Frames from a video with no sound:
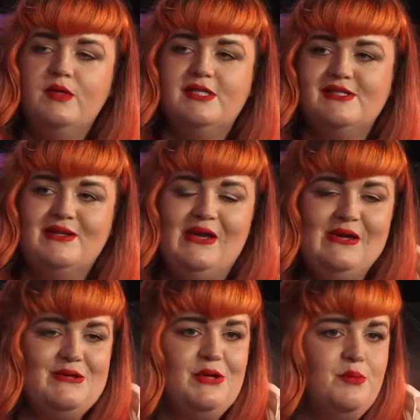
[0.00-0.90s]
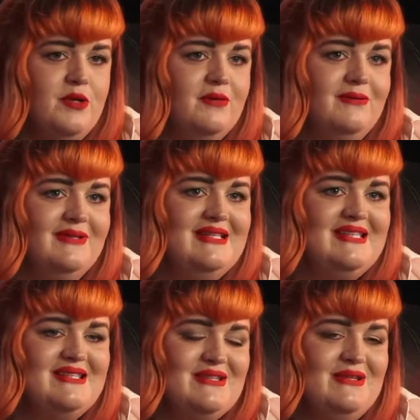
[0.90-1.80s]
as a kid, I'd be
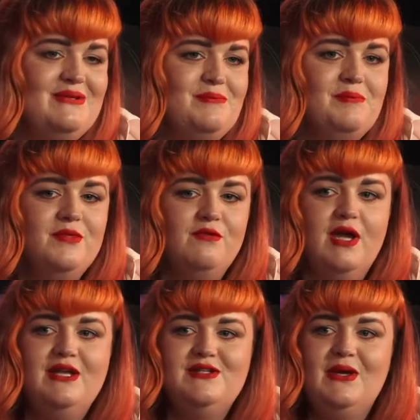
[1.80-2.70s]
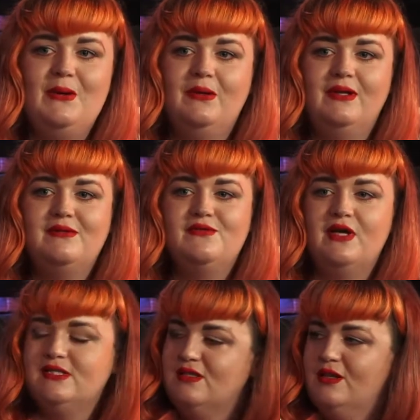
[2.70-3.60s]
listening to the radio and I was
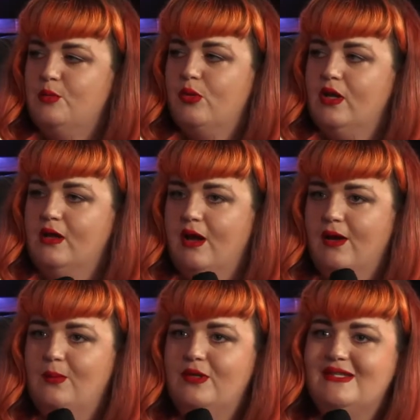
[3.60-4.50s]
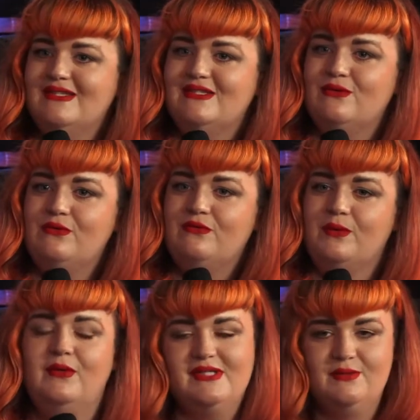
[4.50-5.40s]
fascinated by harmonies and stuff
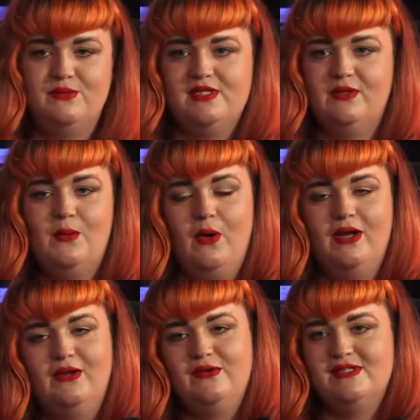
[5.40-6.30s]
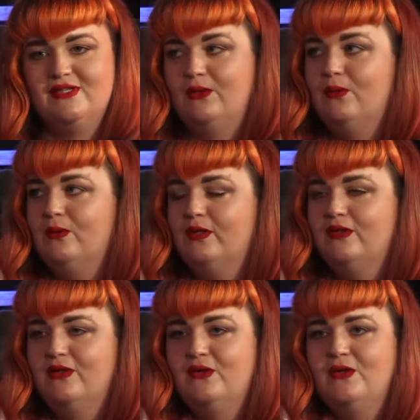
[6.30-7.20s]
because I was in a choir in school and
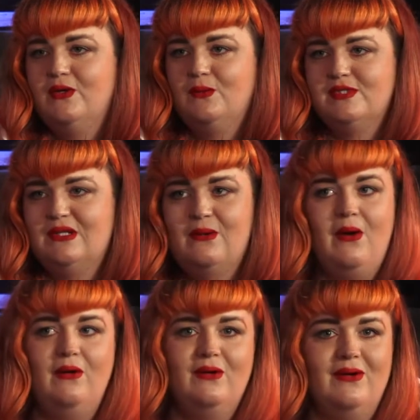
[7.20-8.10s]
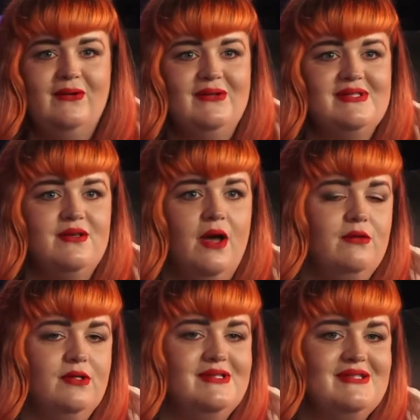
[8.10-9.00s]
was an all-girls
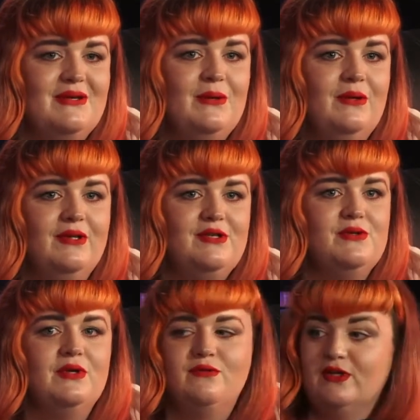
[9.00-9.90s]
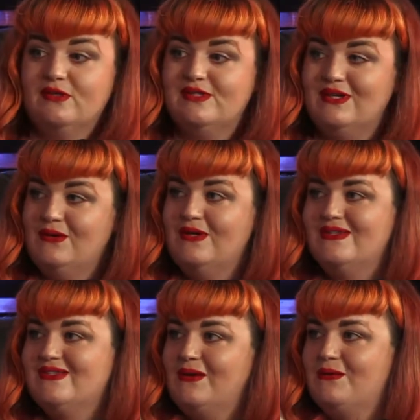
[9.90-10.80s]
Catholic school, and they took it real
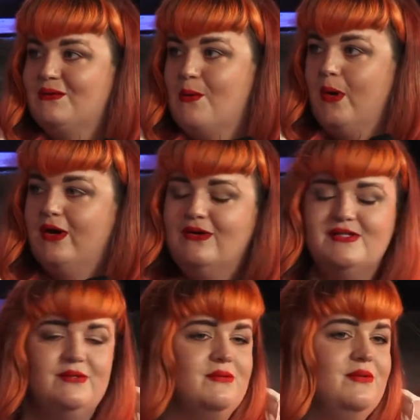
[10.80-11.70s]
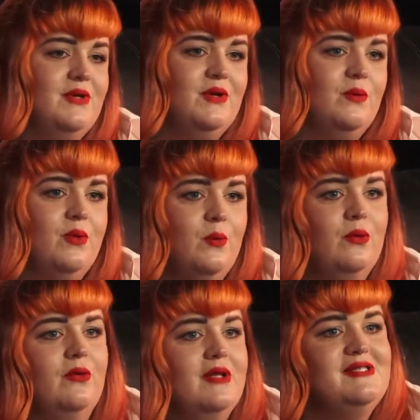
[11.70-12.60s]
serious, like the choirs, and we
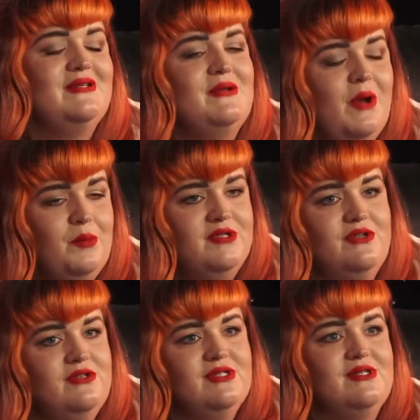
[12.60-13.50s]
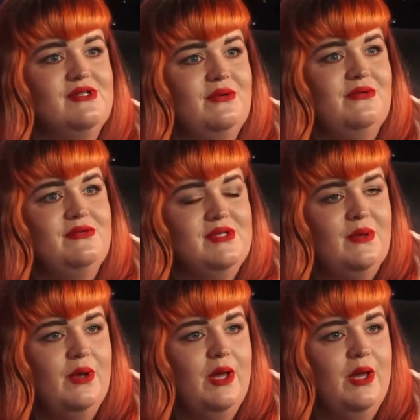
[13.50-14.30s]
won lots of competitions and stuff. So